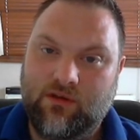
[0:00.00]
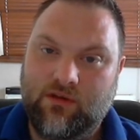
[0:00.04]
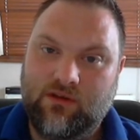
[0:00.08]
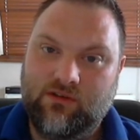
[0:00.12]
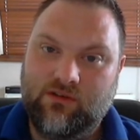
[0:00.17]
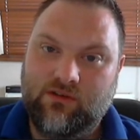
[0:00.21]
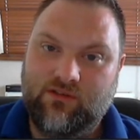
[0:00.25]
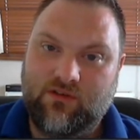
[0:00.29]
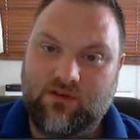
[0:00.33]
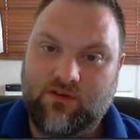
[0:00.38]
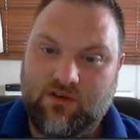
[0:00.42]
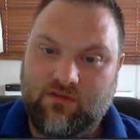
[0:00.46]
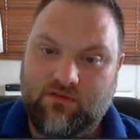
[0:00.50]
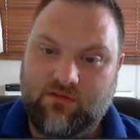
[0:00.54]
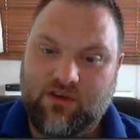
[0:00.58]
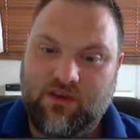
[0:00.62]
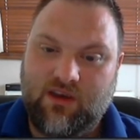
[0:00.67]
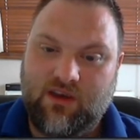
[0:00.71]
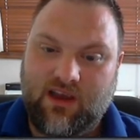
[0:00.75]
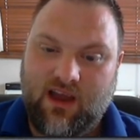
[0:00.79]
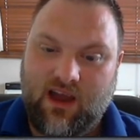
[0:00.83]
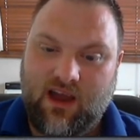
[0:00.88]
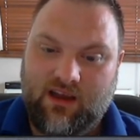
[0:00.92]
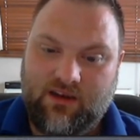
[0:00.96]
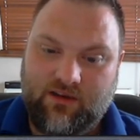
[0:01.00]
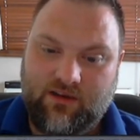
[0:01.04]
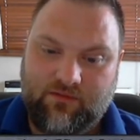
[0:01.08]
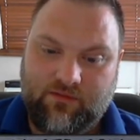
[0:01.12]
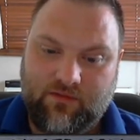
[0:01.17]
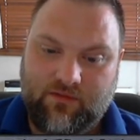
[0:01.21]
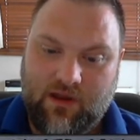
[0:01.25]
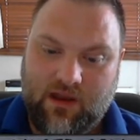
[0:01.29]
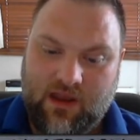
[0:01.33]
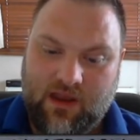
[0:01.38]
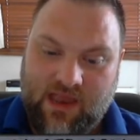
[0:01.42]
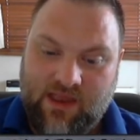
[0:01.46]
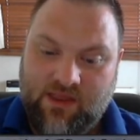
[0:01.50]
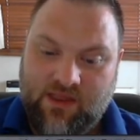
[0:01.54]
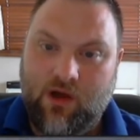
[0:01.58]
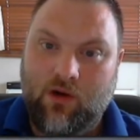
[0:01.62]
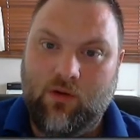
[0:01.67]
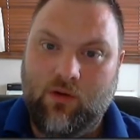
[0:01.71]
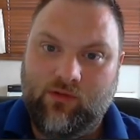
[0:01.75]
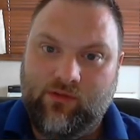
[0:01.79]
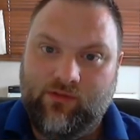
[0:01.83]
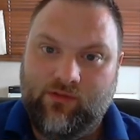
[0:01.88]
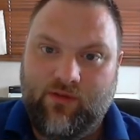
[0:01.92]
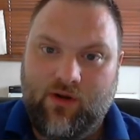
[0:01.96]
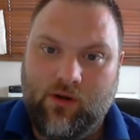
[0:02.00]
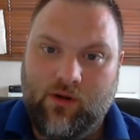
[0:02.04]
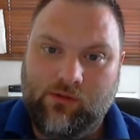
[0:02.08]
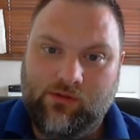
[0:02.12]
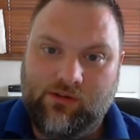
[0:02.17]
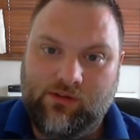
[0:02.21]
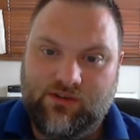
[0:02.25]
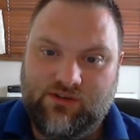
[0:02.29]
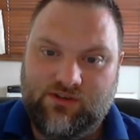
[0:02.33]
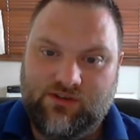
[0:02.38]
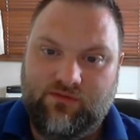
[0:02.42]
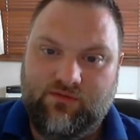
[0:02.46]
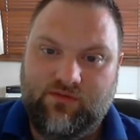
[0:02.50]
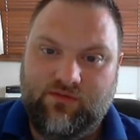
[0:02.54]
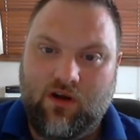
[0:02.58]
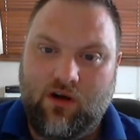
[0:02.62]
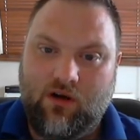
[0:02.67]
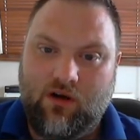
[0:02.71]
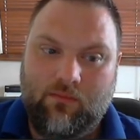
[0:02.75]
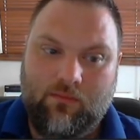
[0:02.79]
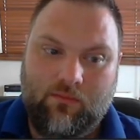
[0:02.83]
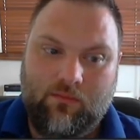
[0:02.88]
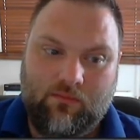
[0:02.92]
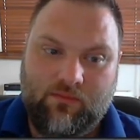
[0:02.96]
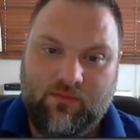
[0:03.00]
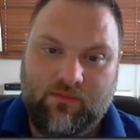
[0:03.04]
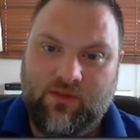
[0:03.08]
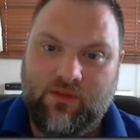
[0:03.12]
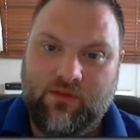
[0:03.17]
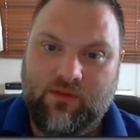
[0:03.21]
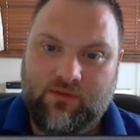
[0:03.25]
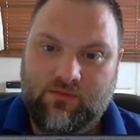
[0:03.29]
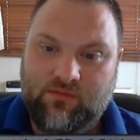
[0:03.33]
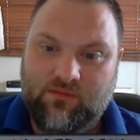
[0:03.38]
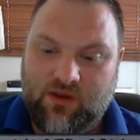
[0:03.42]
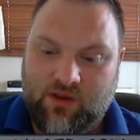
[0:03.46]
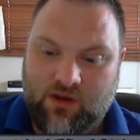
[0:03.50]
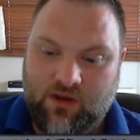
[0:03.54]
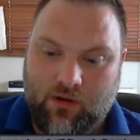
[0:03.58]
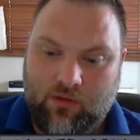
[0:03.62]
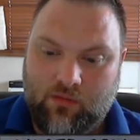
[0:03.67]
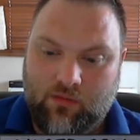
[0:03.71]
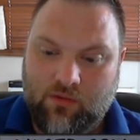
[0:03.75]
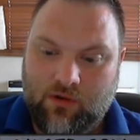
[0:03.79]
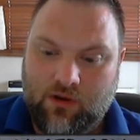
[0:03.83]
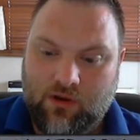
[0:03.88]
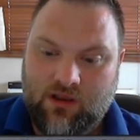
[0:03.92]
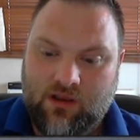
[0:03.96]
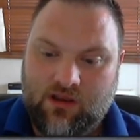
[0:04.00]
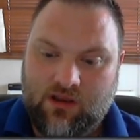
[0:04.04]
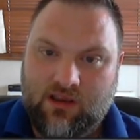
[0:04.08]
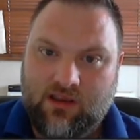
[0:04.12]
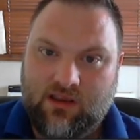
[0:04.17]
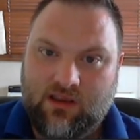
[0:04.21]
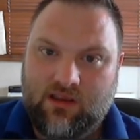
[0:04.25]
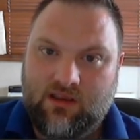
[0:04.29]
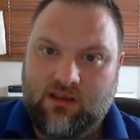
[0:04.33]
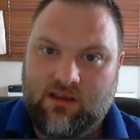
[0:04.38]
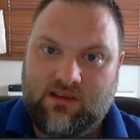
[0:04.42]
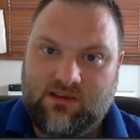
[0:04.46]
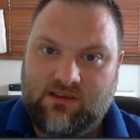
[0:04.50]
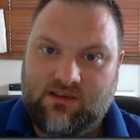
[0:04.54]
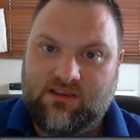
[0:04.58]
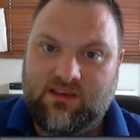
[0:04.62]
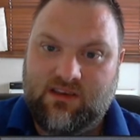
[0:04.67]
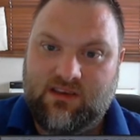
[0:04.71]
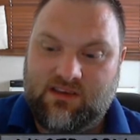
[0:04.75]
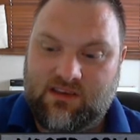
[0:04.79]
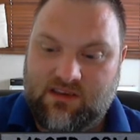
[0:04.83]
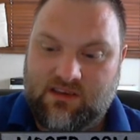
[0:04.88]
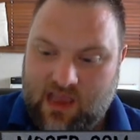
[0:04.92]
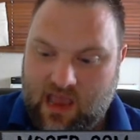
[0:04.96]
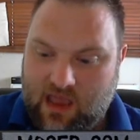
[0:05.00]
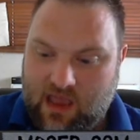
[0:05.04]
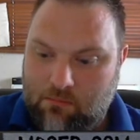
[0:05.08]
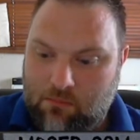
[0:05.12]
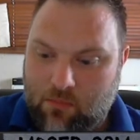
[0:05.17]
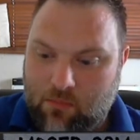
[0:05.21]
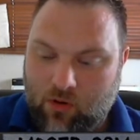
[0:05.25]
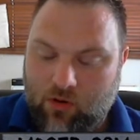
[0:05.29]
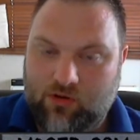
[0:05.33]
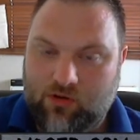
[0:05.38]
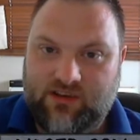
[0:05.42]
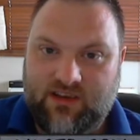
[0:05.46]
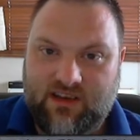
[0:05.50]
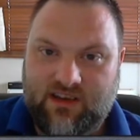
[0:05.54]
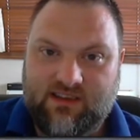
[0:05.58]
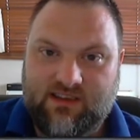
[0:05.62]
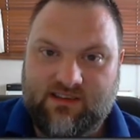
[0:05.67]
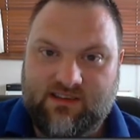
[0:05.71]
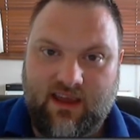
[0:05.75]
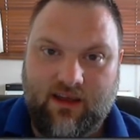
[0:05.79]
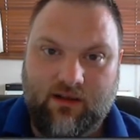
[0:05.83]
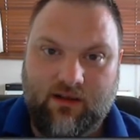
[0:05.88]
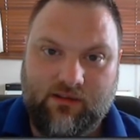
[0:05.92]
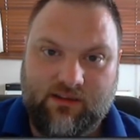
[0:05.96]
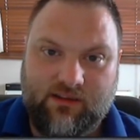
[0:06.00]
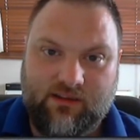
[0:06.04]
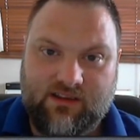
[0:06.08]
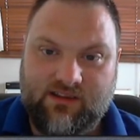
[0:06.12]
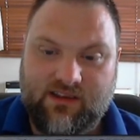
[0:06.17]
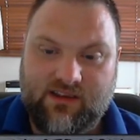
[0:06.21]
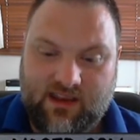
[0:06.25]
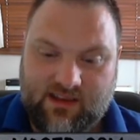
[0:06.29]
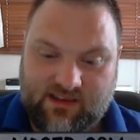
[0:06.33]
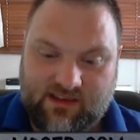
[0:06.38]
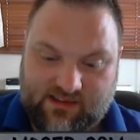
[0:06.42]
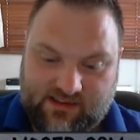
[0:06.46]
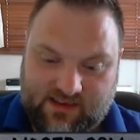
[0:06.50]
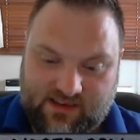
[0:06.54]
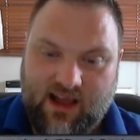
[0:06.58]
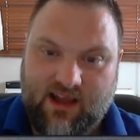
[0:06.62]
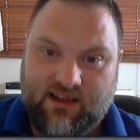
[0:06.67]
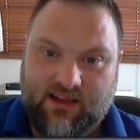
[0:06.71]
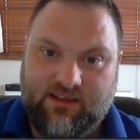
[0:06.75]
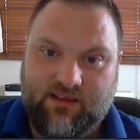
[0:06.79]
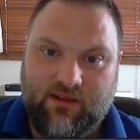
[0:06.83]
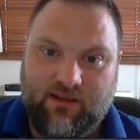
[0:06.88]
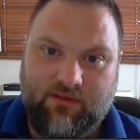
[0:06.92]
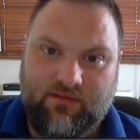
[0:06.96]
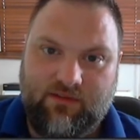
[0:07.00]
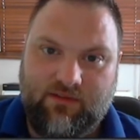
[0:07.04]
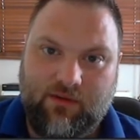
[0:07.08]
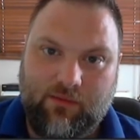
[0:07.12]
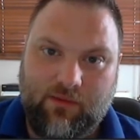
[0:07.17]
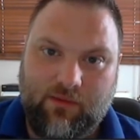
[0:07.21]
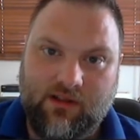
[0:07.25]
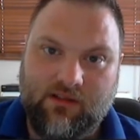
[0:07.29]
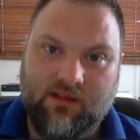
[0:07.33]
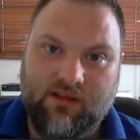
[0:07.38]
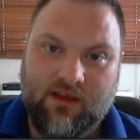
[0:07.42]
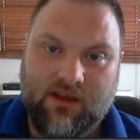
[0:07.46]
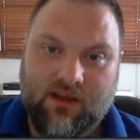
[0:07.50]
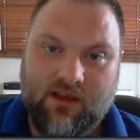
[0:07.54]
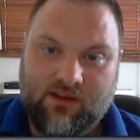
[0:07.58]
So you kind of, in those folders you've got, you know, more detailed inside them, if you will.